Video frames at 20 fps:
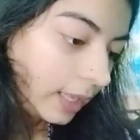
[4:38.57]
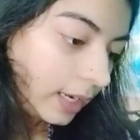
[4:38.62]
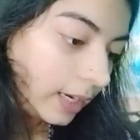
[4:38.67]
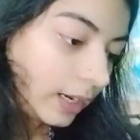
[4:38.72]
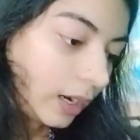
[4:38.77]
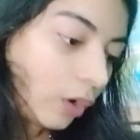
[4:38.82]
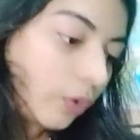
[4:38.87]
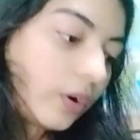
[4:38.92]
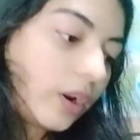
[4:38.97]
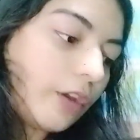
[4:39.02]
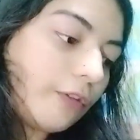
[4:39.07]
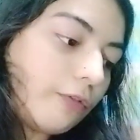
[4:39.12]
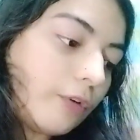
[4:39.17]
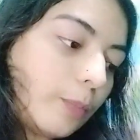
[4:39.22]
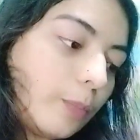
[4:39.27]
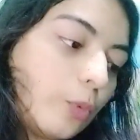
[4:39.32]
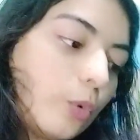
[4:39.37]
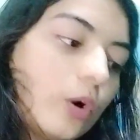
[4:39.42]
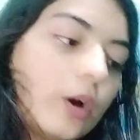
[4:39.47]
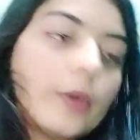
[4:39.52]
now never
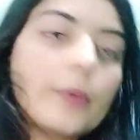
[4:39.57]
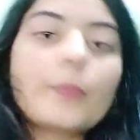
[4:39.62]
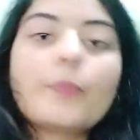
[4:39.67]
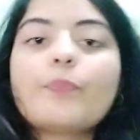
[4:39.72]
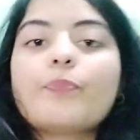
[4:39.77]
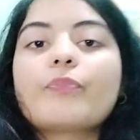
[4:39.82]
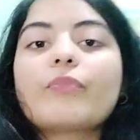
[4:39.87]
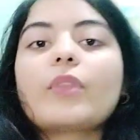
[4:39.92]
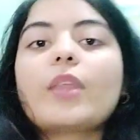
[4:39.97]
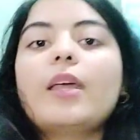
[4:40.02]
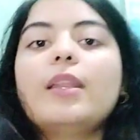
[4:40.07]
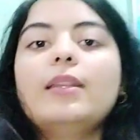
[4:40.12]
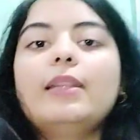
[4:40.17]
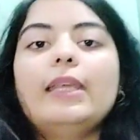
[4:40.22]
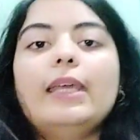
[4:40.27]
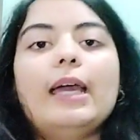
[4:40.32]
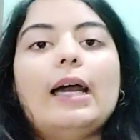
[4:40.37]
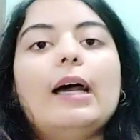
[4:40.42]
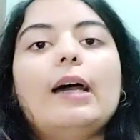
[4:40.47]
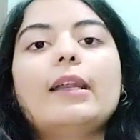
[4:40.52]
poor,
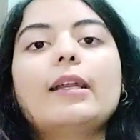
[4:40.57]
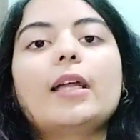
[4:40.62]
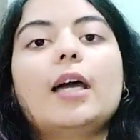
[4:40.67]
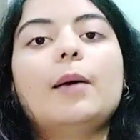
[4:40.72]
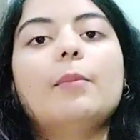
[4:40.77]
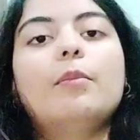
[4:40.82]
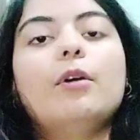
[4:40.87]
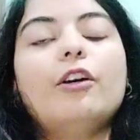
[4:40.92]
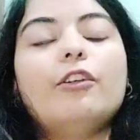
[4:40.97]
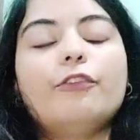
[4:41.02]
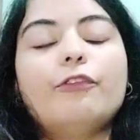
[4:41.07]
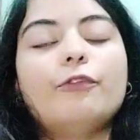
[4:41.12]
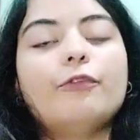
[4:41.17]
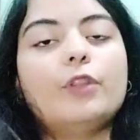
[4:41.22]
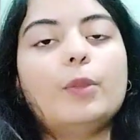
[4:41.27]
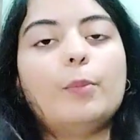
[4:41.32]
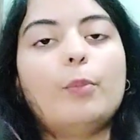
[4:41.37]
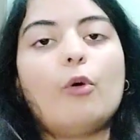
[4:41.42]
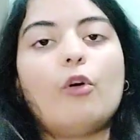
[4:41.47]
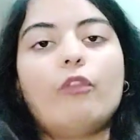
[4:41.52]
they are above
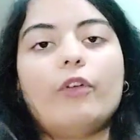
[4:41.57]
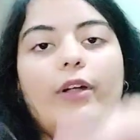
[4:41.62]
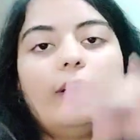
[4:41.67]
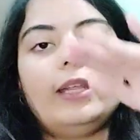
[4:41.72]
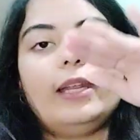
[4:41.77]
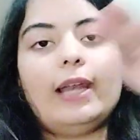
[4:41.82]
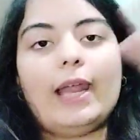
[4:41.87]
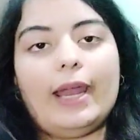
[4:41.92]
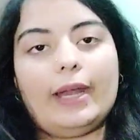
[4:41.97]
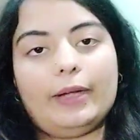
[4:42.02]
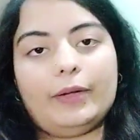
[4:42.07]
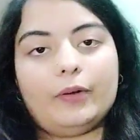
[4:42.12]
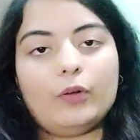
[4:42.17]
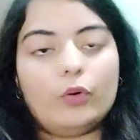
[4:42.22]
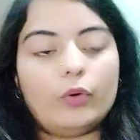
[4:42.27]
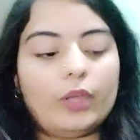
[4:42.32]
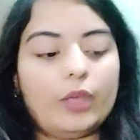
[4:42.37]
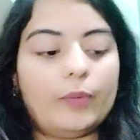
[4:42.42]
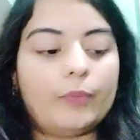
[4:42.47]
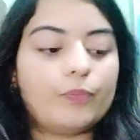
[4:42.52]
the poverty line.
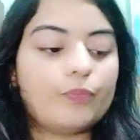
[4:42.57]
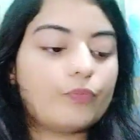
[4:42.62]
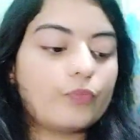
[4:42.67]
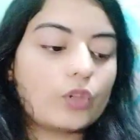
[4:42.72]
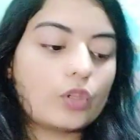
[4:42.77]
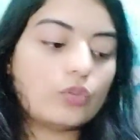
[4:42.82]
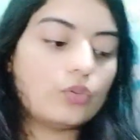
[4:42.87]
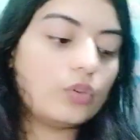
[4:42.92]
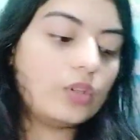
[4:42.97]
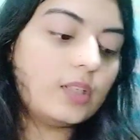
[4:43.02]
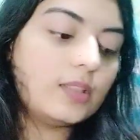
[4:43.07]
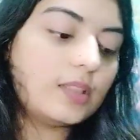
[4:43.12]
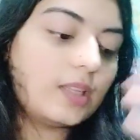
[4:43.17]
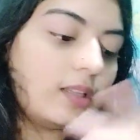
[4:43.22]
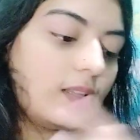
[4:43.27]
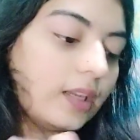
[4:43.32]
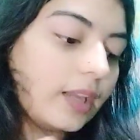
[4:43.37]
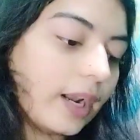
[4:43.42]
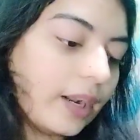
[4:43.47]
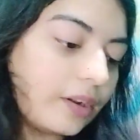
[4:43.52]
Okay, so these
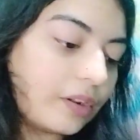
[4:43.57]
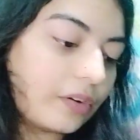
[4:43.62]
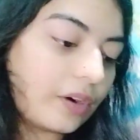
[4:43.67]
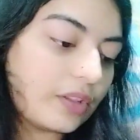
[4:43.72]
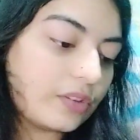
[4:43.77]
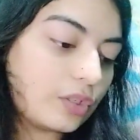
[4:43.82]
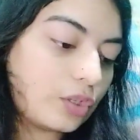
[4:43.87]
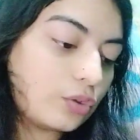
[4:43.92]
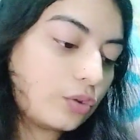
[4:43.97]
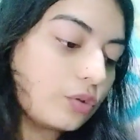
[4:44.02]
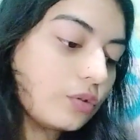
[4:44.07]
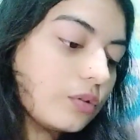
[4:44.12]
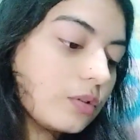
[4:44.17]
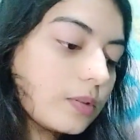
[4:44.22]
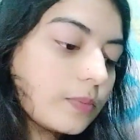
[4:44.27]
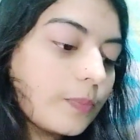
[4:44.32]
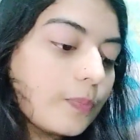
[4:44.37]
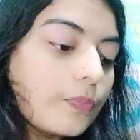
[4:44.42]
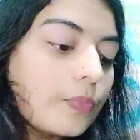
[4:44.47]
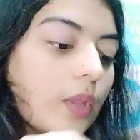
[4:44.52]
are the
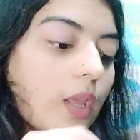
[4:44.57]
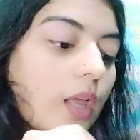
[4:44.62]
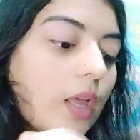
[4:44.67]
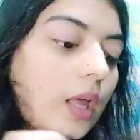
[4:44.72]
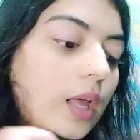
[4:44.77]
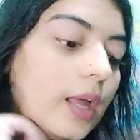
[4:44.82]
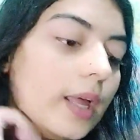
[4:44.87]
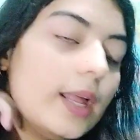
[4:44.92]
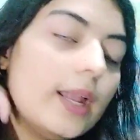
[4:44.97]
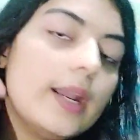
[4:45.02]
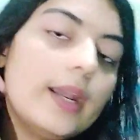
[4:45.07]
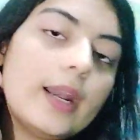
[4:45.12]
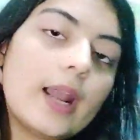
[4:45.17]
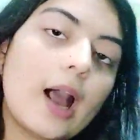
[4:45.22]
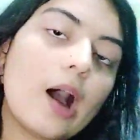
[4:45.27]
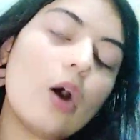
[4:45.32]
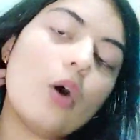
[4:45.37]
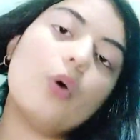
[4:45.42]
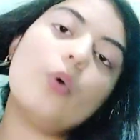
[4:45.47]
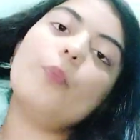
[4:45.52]
categorizations.
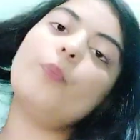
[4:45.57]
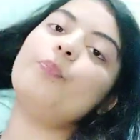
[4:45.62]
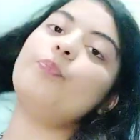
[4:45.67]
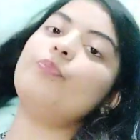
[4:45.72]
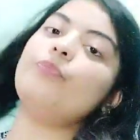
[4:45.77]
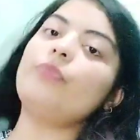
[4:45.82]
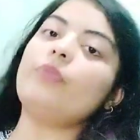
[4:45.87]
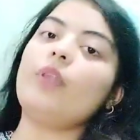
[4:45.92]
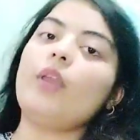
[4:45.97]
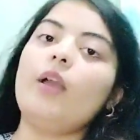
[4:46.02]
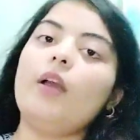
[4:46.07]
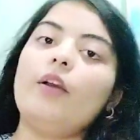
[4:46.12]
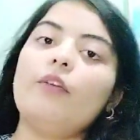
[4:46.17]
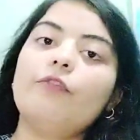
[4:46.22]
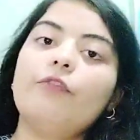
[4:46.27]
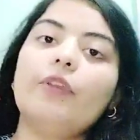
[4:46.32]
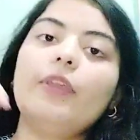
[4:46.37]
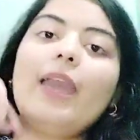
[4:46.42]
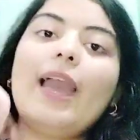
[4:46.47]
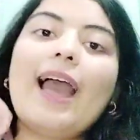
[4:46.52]
Now
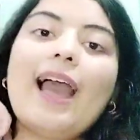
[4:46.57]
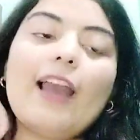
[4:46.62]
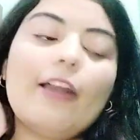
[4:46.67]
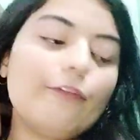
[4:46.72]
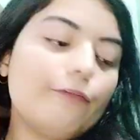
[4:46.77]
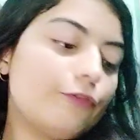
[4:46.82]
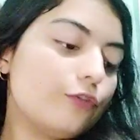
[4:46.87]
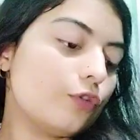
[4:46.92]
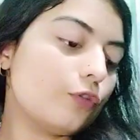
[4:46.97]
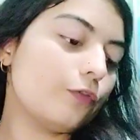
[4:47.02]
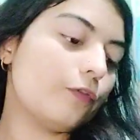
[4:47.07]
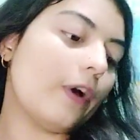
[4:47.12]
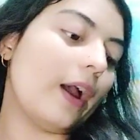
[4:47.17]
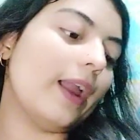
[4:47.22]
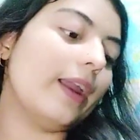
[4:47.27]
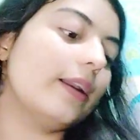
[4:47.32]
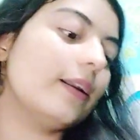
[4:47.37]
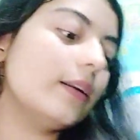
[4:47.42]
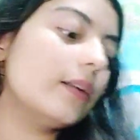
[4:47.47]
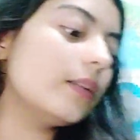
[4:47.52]
we have to
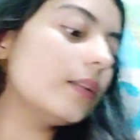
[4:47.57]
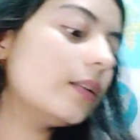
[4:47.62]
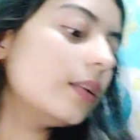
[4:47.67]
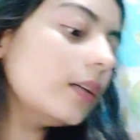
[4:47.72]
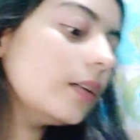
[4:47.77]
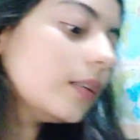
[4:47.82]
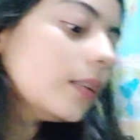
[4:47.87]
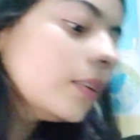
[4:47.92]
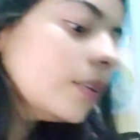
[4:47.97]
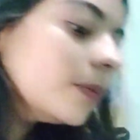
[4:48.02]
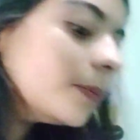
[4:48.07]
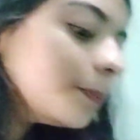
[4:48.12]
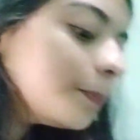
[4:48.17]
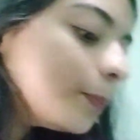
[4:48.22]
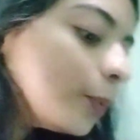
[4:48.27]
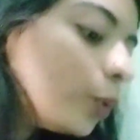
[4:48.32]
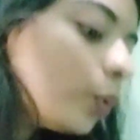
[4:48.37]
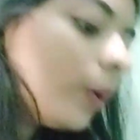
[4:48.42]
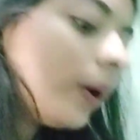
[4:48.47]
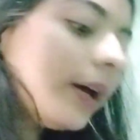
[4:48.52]
find the
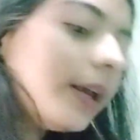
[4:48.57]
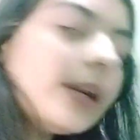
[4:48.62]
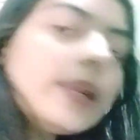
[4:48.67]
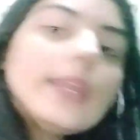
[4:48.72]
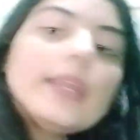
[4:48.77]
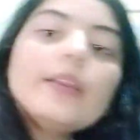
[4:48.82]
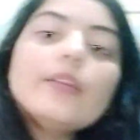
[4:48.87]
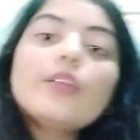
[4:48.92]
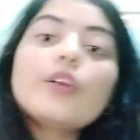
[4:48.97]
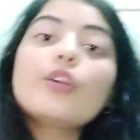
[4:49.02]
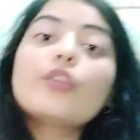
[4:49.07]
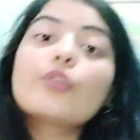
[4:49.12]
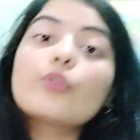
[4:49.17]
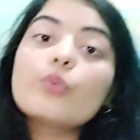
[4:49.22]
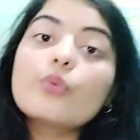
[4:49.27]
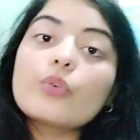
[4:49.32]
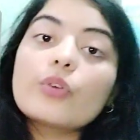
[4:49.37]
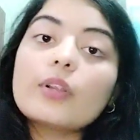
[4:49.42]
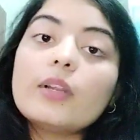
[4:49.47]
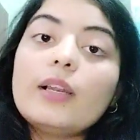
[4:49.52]
poor in
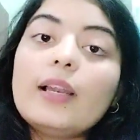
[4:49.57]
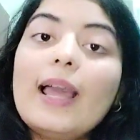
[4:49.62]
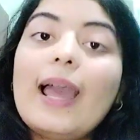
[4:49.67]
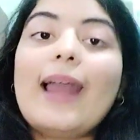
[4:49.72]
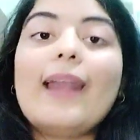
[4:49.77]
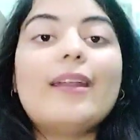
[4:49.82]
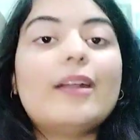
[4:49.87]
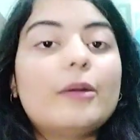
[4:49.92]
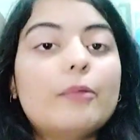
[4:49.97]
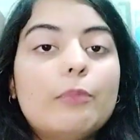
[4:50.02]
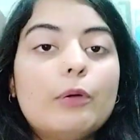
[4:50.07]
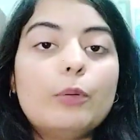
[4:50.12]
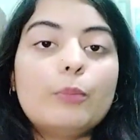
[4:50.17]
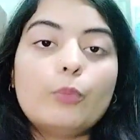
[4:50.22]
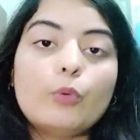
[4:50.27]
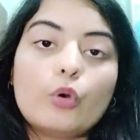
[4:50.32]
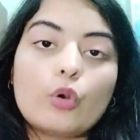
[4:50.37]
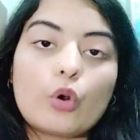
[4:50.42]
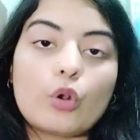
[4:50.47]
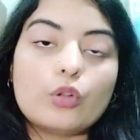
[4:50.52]
rural and urban
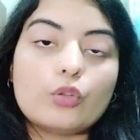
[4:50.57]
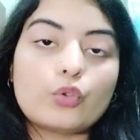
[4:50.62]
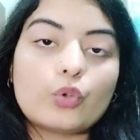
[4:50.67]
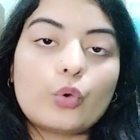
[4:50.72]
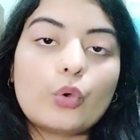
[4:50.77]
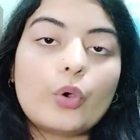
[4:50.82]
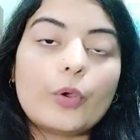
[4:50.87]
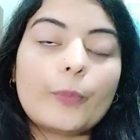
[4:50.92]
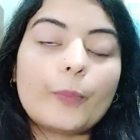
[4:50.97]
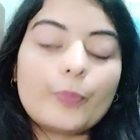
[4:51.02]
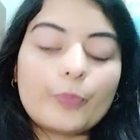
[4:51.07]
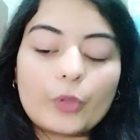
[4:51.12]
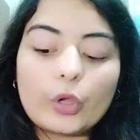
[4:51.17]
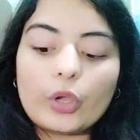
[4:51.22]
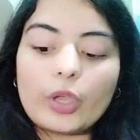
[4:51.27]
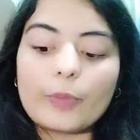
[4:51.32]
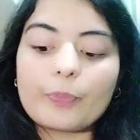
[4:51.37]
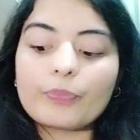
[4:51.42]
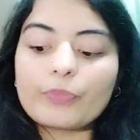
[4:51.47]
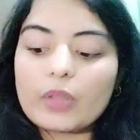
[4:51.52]
poor also. Okay,
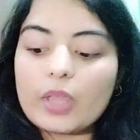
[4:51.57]
okay.